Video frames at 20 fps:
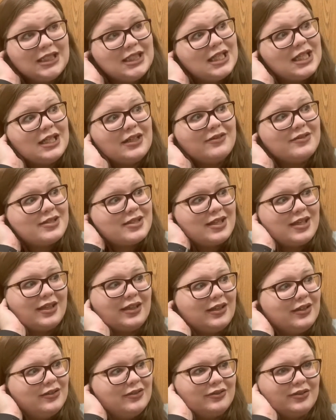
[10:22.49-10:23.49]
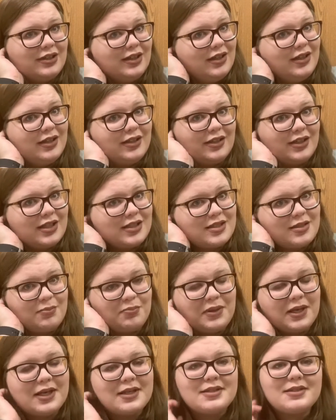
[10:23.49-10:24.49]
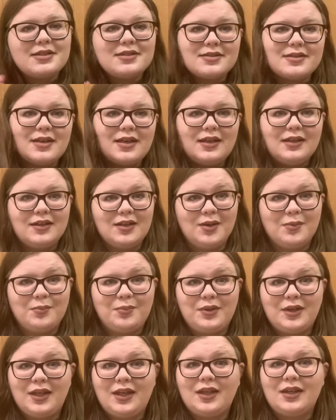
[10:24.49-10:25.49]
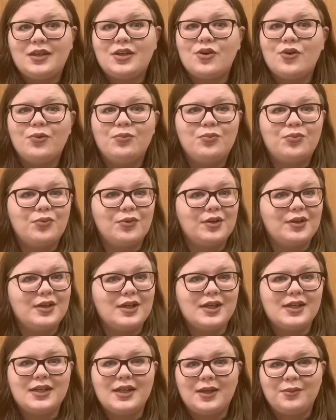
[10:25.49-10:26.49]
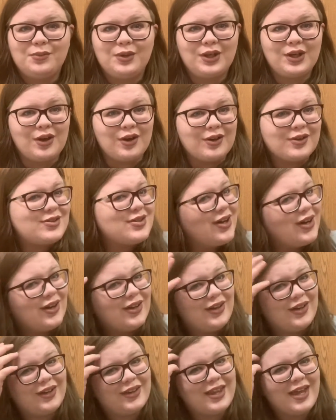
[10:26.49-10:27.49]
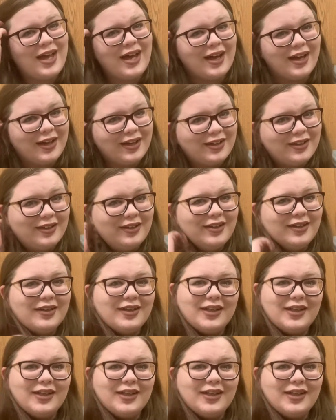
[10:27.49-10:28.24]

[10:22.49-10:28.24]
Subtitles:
And I was like, oh God, that's a pesticide company? Nope, we're not naming our daughter that.